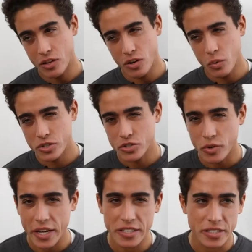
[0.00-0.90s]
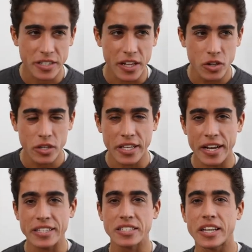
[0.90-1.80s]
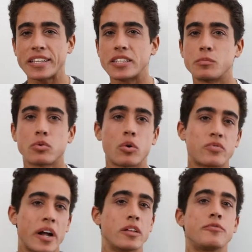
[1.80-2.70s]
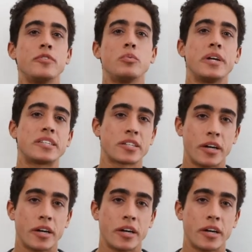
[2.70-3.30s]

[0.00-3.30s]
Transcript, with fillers: You know what's strange is I looked at his LinkedIn profile a few weeks